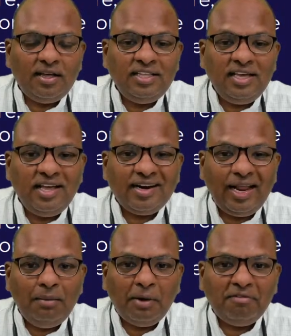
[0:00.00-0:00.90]
the
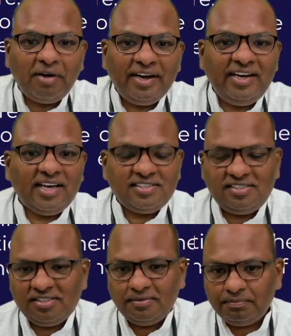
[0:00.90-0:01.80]
realm of
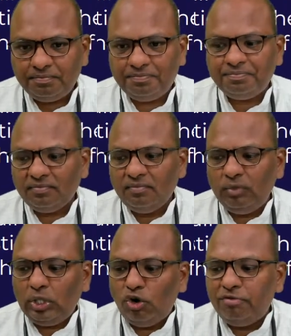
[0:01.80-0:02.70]
ideas.
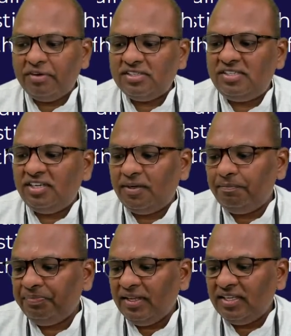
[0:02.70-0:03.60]
Without first
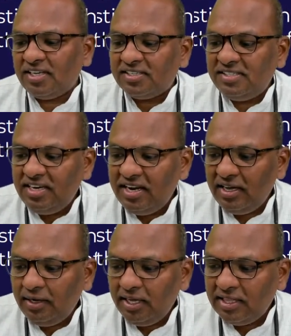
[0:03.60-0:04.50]

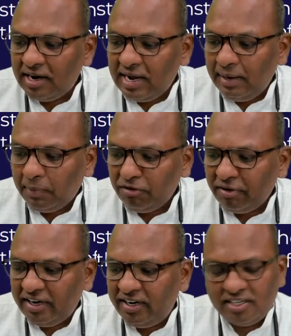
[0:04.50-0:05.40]
succeeding in the realm of
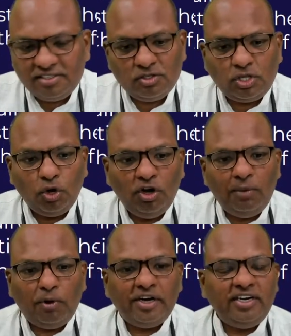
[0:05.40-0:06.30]
ideas. So the whole
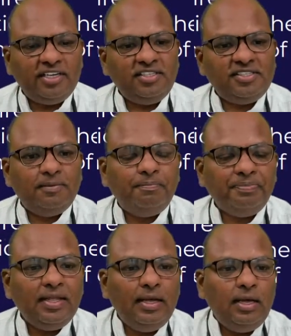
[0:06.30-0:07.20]
point is,
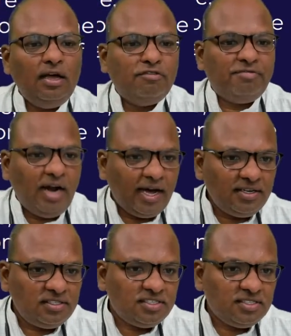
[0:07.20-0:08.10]

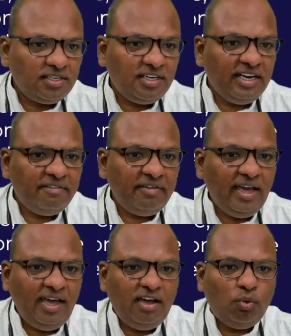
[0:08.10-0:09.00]
France in a
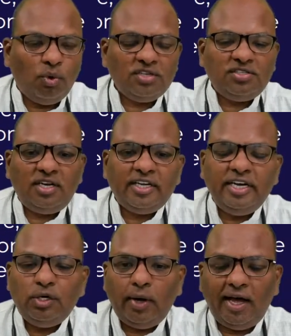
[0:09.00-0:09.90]
way was lucky
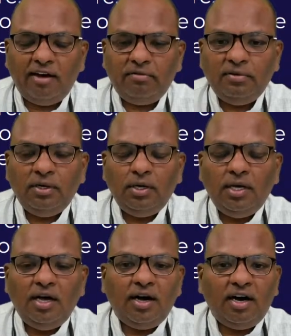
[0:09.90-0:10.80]
to have
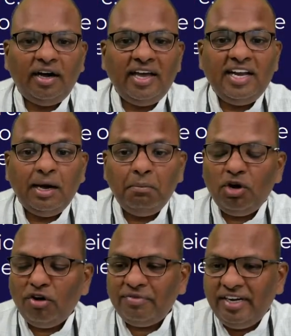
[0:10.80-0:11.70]
a number
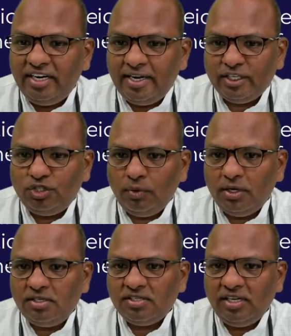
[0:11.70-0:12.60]
of
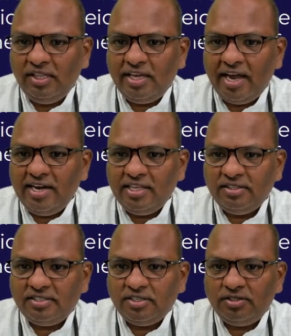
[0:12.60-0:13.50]
intellectuals in the 18th
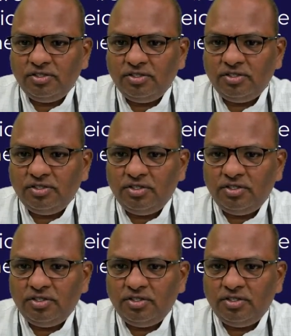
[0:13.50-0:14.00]
century AD.